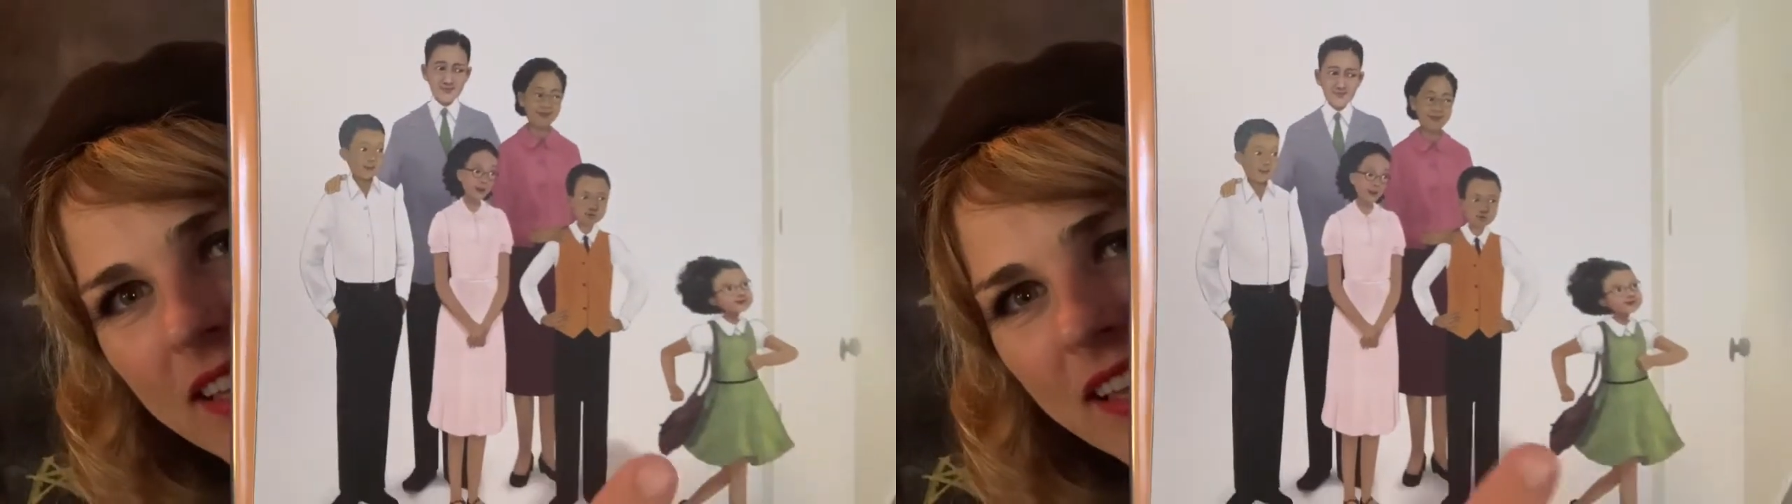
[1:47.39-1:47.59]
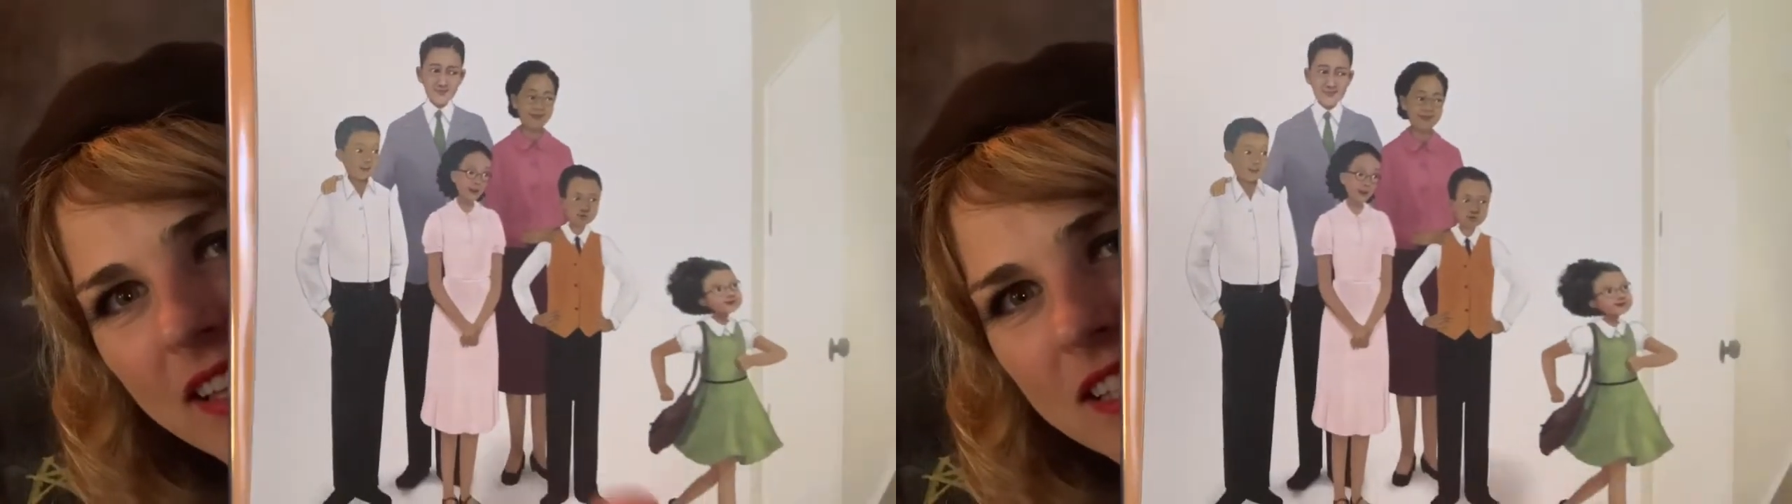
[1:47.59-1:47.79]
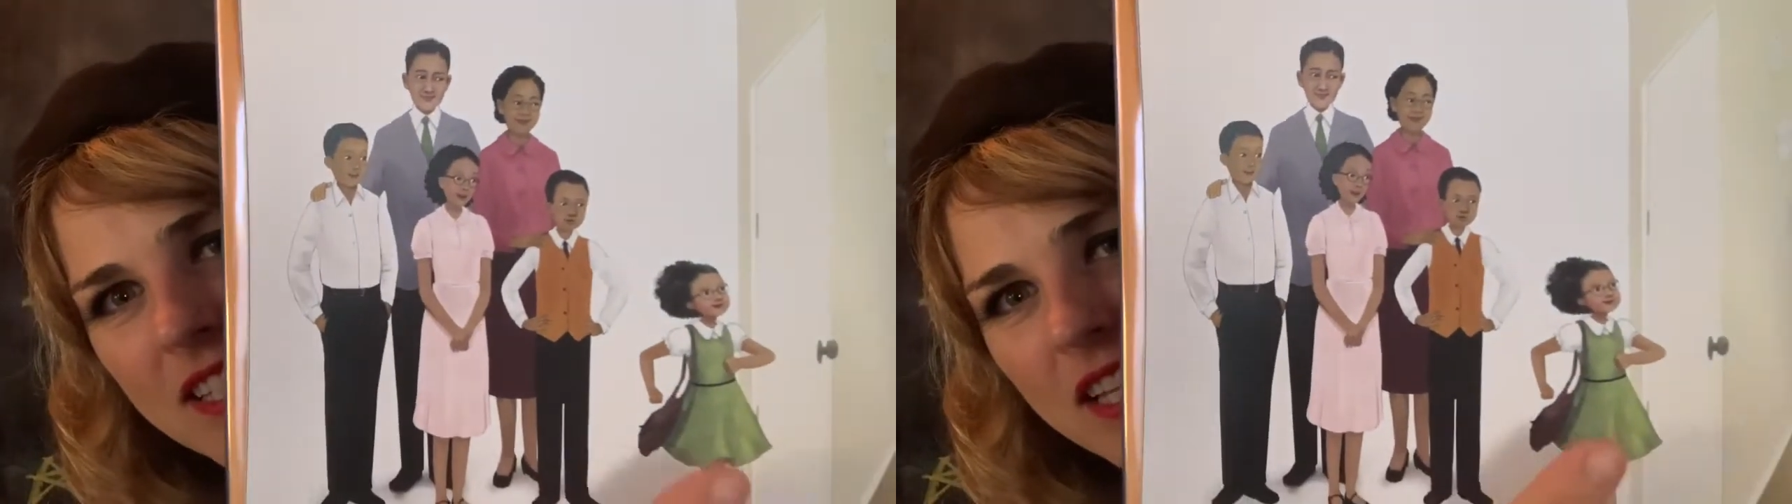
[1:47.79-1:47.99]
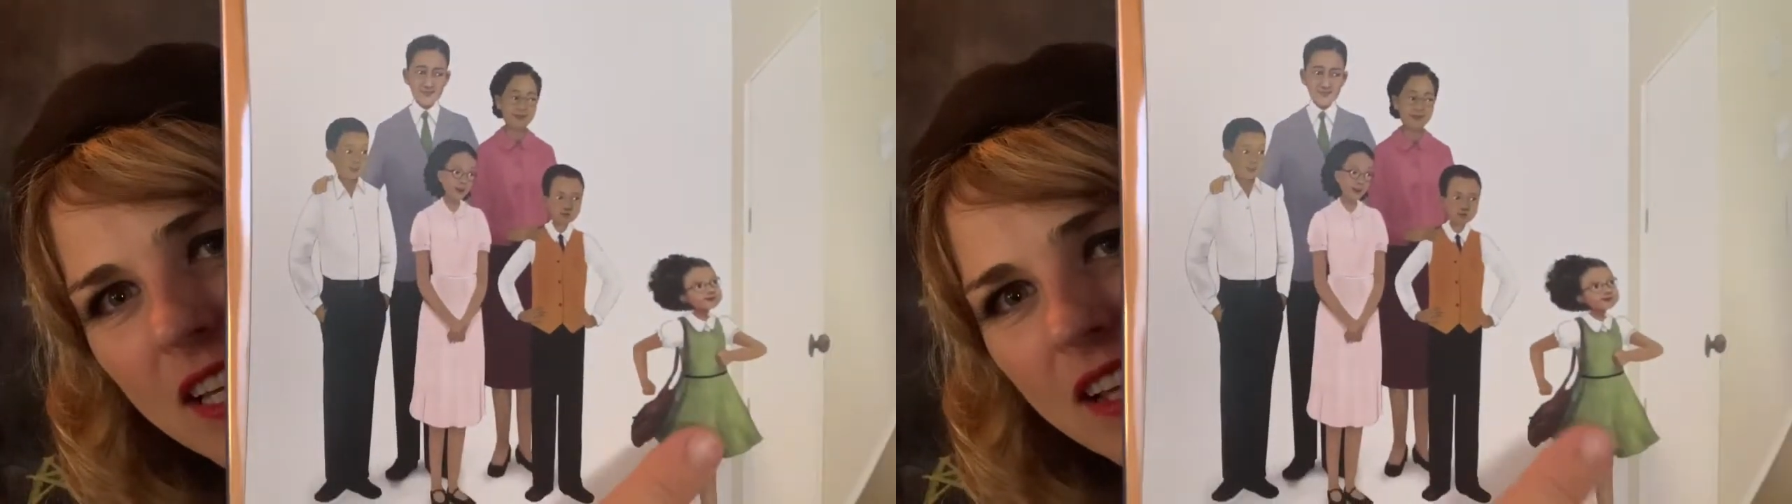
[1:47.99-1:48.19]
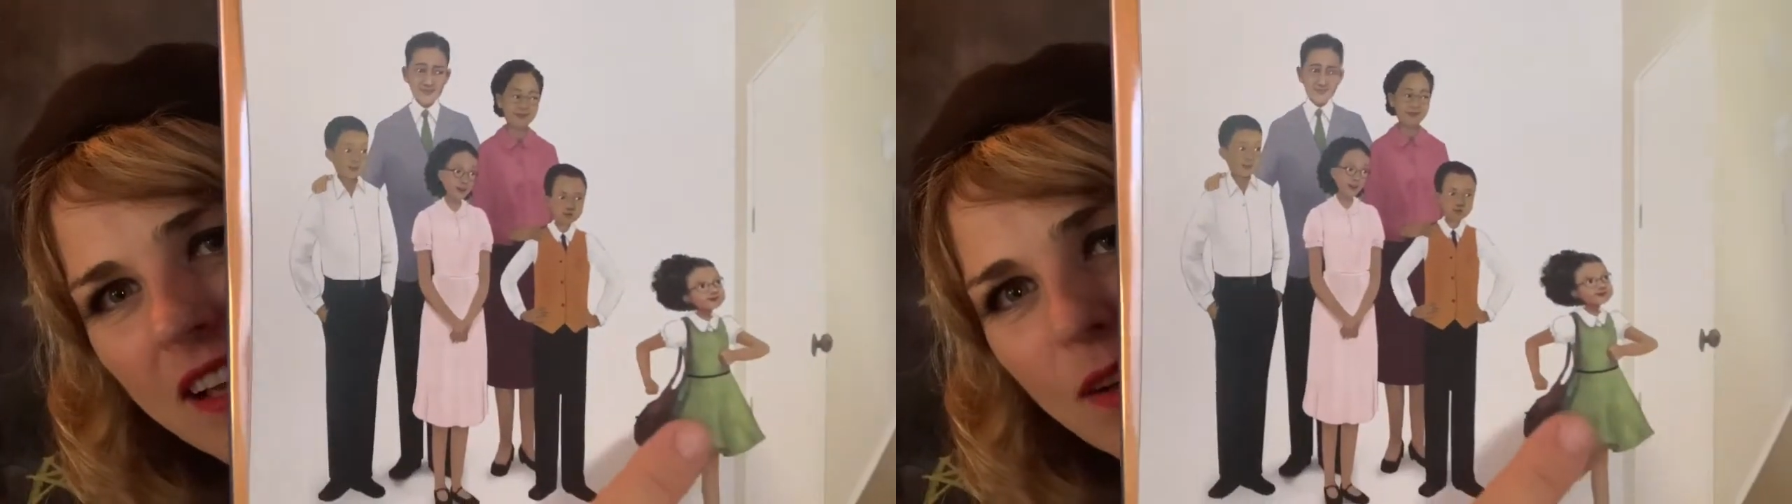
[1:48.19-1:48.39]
And she